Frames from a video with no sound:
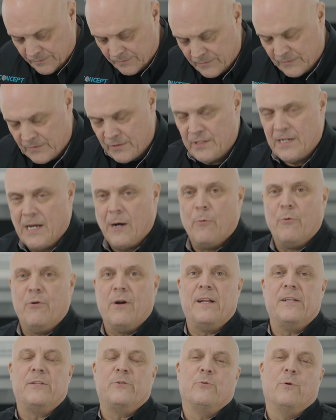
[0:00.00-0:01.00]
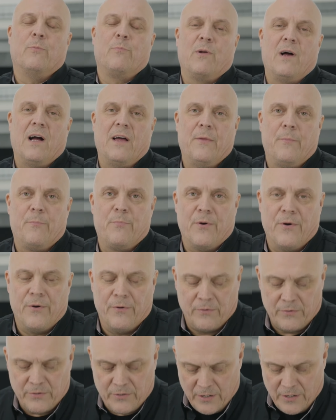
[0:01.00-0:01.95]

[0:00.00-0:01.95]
So now we're ready to apply the product.